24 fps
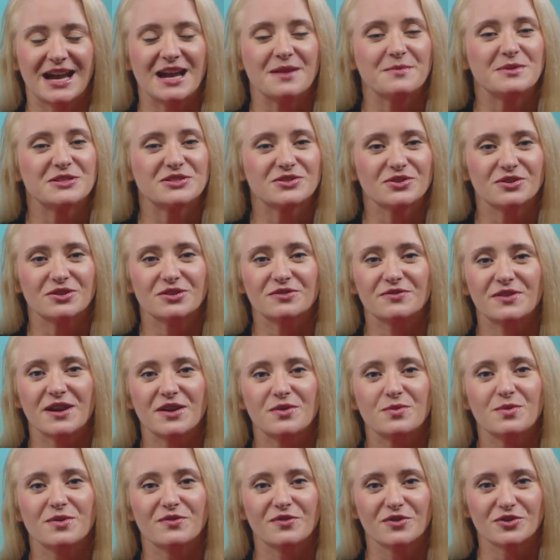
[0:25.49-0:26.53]
I'm a
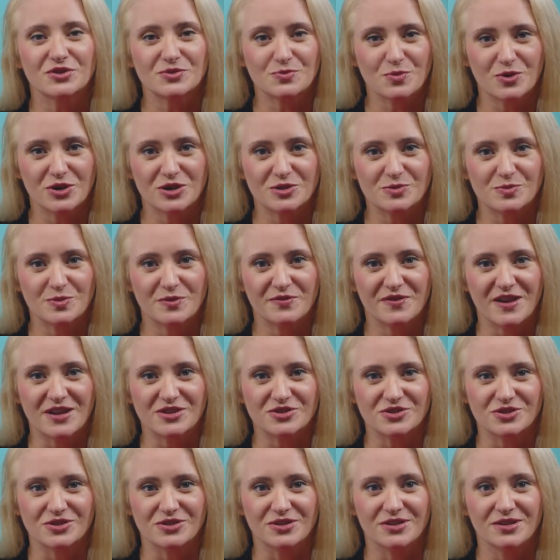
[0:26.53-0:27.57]
certified reverse mortgage
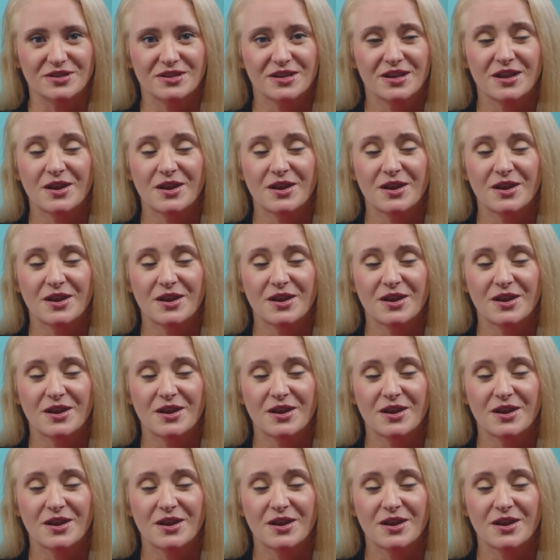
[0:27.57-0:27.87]
professional,